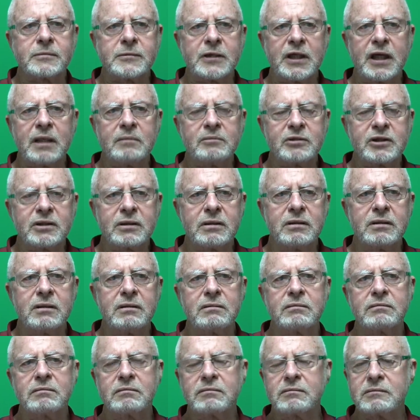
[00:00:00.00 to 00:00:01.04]

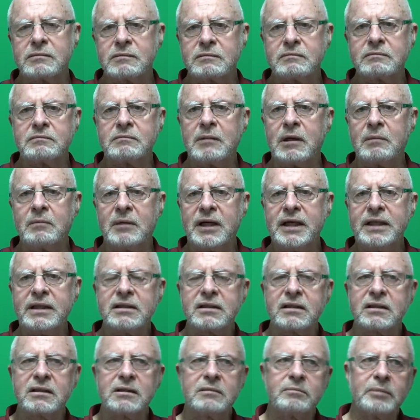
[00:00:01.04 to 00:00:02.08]
and my mind
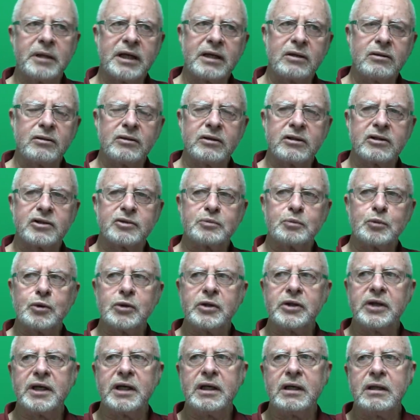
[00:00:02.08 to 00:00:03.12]
is still back on the
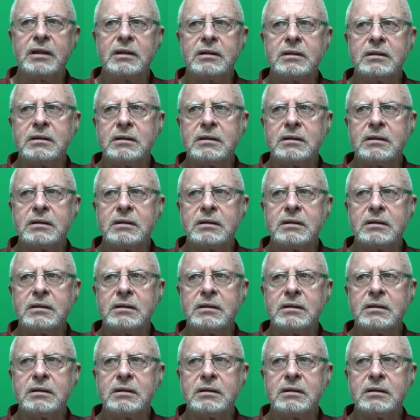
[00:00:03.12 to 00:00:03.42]
spoor there,